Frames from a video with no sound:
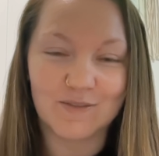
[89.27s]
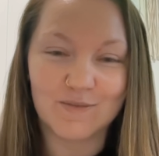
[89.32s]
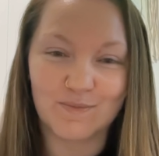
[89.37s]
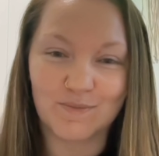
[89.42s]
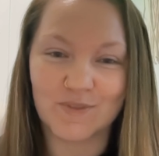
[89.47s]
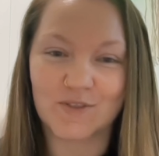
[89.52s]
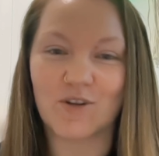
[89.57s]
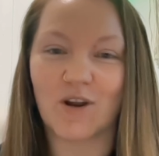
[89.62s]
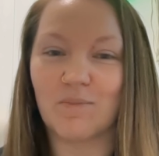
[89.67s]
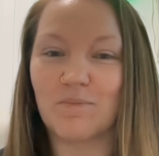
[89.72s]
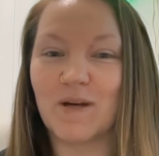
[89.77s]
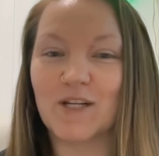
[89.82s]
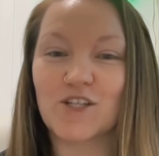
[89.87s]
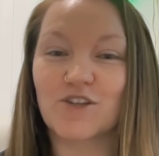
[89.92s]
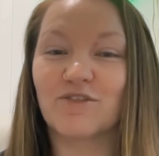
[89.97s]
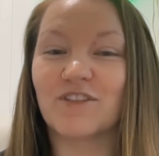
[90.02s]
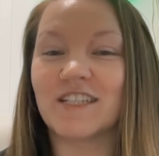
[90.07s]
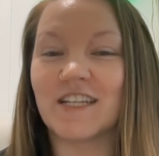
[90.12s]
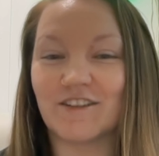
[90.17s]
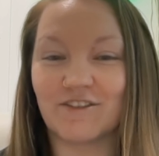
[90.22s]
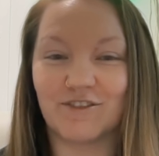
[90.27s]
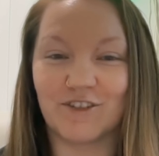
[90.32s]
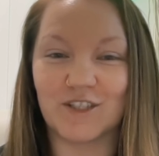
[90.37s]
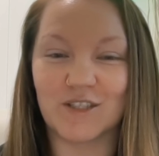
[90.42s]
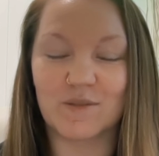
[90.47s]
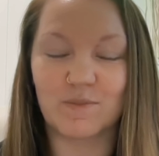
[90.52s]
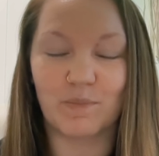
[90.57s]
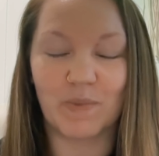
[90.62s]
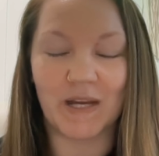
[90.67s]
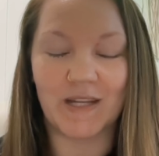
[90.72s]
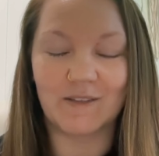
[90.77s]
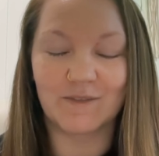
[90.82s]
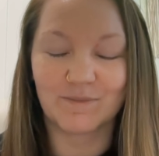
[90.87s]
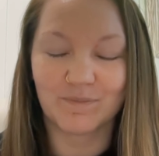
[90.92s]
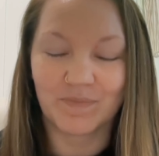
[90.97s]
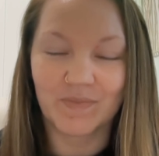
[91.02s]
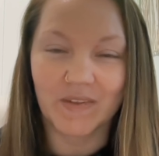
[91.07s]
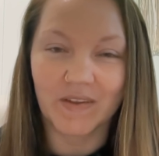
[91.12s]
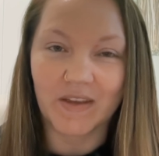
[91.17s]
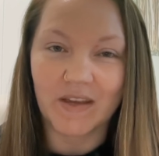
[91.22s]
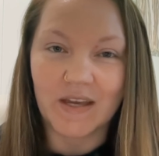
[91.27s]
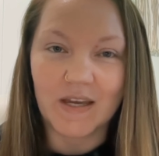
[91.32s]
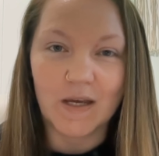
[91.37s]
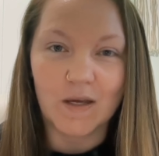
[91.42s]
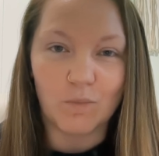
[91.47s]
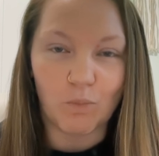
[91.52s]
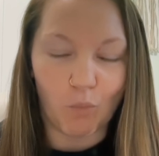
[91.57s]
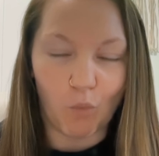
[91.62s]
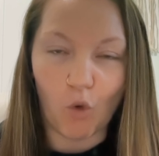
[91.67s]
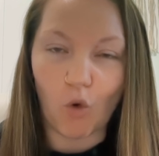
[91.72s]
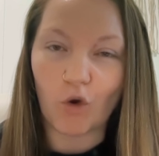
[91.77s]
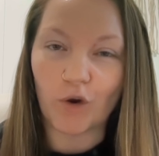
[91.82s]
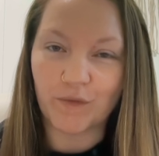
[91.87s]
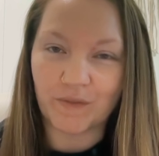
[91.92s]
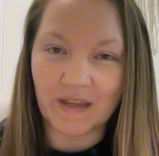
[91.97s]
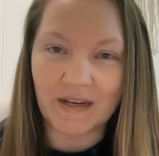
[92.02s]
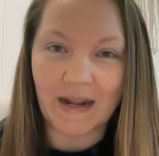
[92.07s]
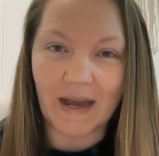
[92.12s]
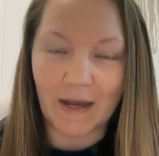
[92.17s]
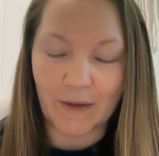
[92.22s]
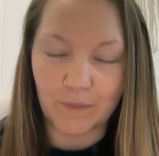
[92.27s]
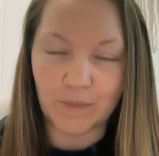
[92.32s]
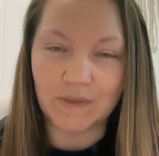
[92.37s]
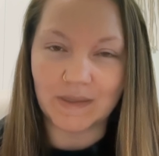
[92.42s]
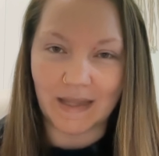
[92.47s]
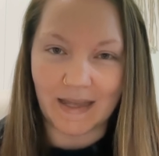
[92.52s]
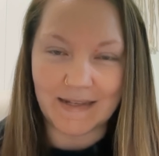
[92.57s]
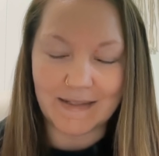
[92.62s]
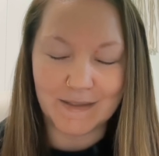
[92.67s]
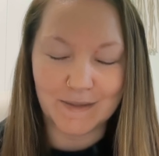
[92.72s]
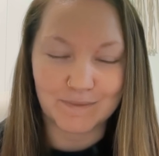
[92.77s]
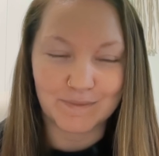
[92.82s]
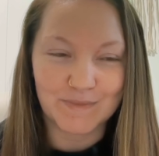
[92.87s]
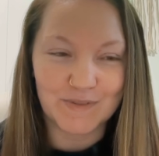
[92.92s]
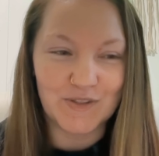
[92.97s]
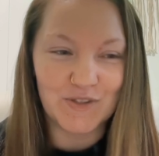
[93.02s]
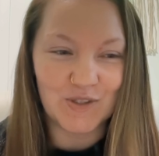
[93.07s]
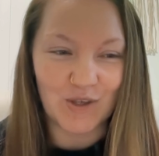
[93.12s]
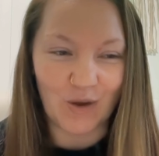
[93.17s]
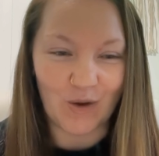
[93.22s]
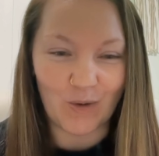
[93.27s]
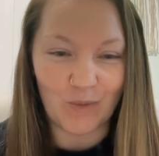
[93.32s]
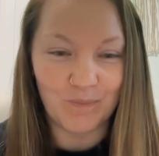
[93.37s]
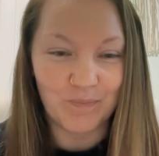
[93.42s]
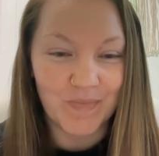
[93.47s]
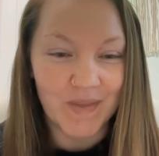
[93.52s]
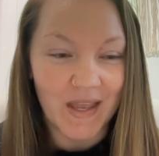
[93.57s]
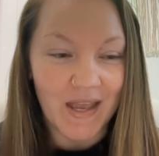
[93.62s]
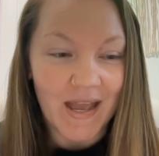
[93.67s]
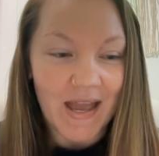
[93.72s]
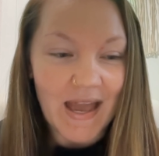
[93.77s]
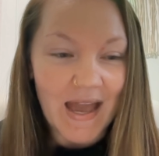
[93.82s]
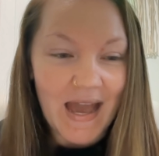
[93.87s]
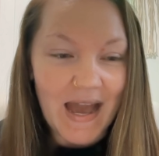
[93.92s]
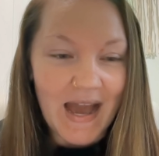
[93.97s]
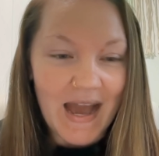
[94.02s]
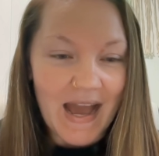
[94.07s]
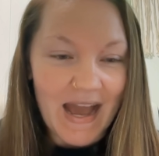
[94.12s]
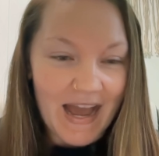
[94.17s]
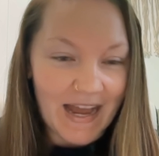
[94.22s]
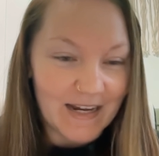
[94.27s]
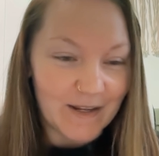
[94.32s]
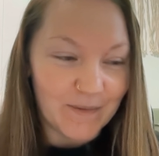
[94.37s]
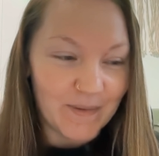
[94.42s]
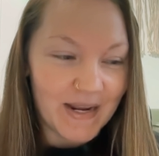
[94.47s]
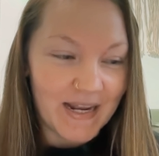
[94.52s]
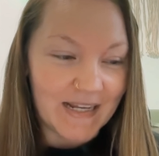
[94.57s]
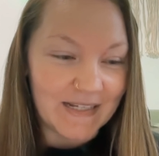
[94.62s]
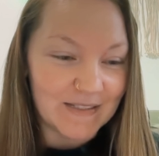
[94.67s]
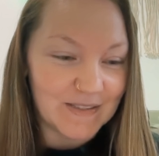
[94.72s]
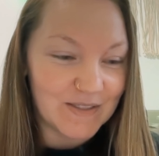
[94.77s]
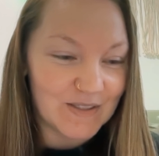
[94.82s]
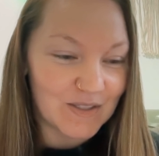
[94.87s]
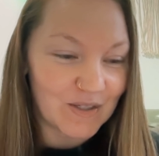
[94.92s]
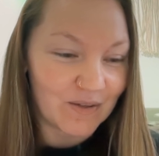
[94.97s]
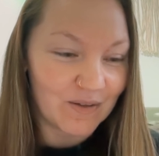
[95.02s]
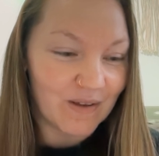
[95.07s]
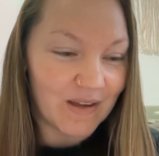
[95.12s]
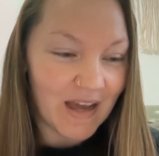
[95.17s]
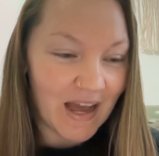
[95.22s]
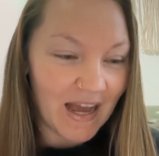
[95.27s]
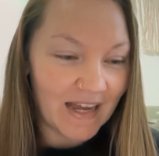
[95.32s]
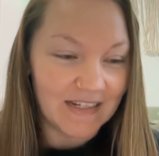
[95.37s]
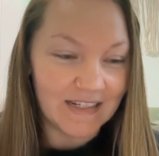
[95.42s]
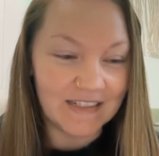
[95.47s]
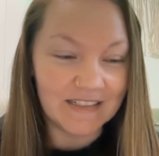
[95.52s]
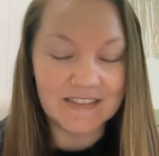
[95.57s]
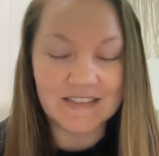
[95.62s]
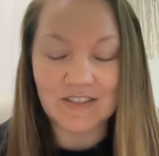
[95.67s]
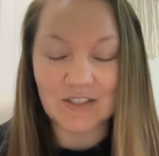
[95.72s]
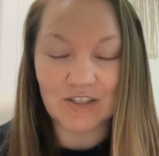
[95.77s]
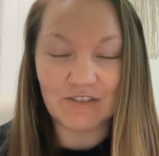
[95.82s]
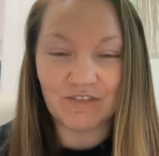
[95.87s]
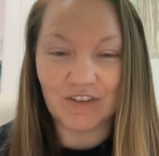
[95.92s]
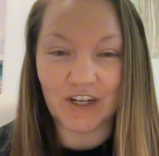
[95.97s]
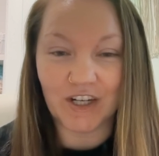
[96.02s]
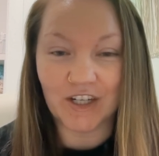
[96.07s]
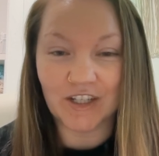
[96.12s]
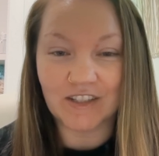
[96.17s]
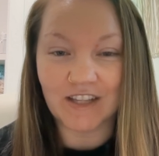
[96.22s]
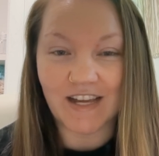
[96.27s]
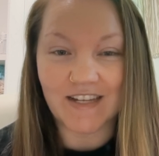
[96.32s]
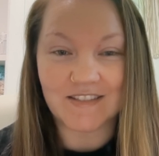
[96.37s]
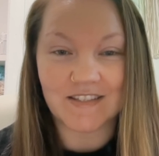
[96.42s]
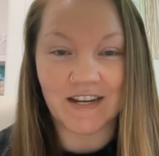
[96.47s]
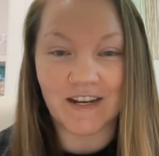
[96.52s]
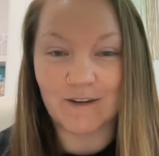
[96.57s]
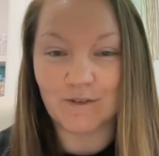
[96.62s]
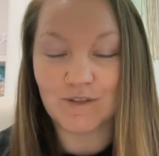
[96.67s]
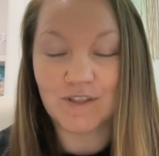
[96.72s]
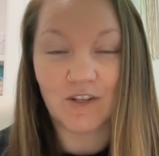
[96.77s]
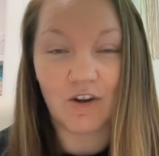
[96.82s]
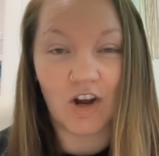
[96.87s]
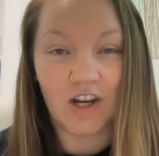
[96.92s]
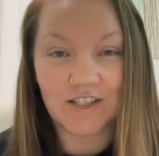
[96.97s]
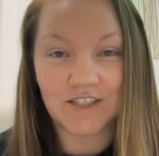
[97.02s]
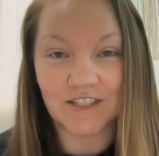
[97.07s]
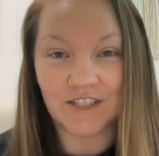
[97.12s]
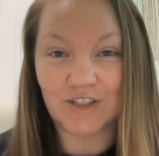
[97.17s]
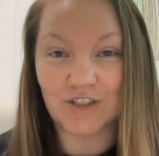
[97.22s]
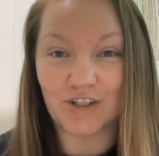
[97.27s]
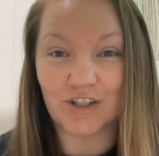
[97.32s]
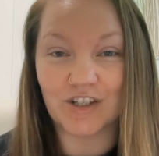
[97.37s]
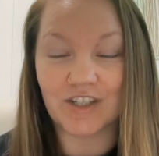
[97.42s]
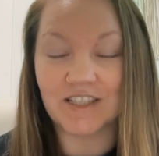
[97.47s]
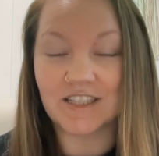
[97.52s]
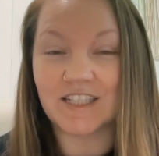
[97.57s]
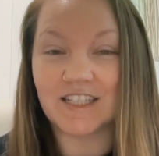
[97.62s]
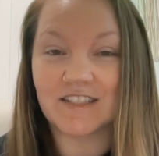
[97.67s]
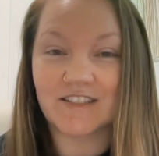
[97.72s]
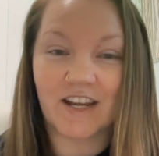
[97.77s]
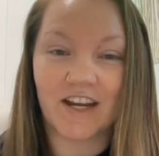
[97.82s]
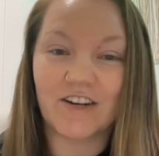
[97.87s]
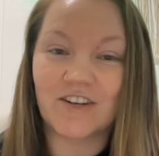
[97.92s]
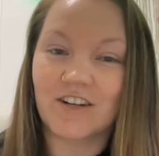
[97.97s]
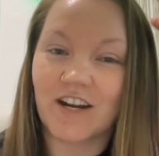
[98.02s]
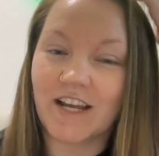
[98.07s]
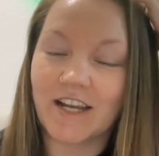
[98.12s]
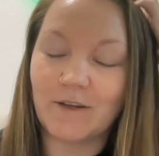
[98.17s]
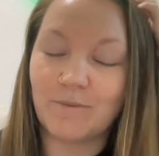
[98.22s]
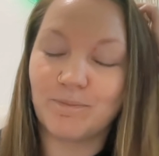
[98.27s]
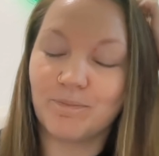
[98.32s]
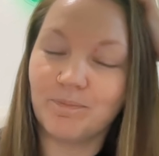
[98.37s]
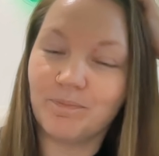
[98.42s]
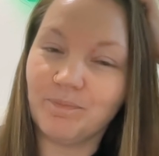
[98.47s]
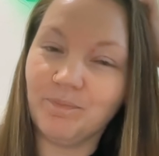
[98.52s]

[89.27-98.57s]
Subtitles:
It's not much of a difference, but more than I would like. So anyways, I didn't sleep very good last night. I was tossing and turning the entire night.